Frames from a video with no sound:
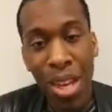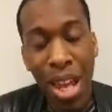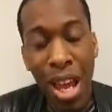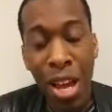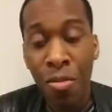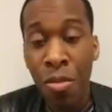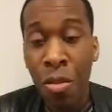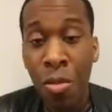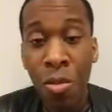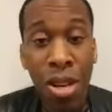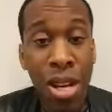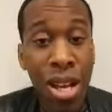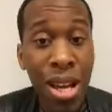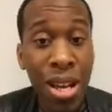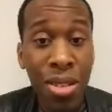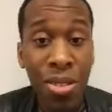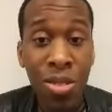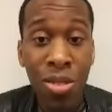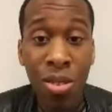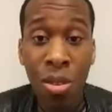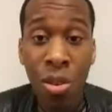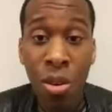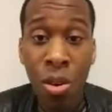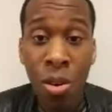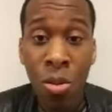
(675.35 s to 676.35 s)
everyone has
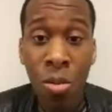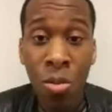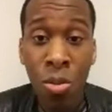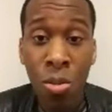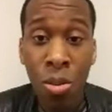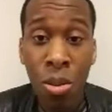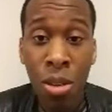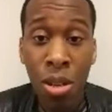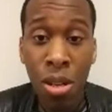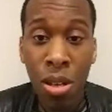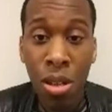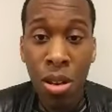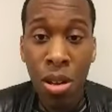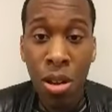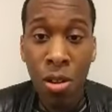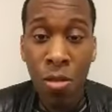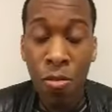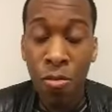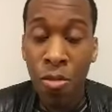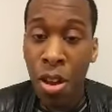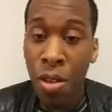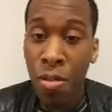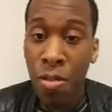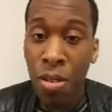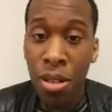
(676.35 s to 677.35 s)
their own, you know,
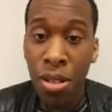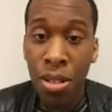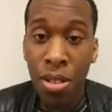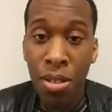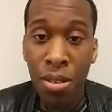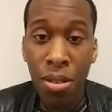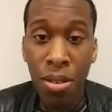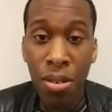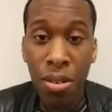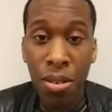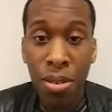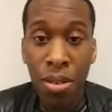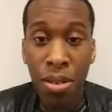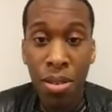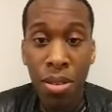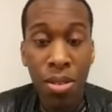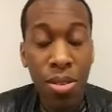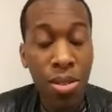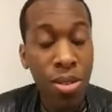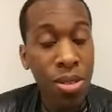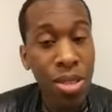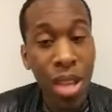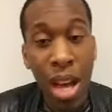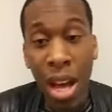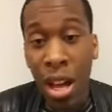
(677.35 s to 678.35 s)
favorite
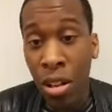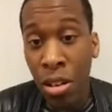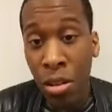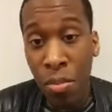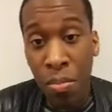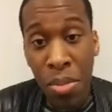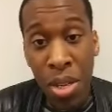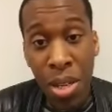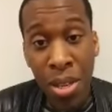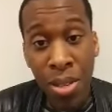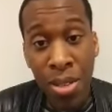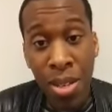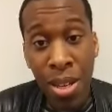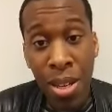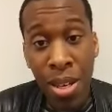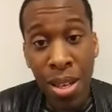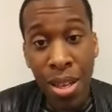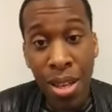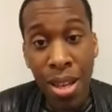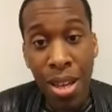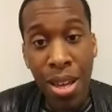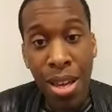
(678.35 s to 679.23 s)
style of music,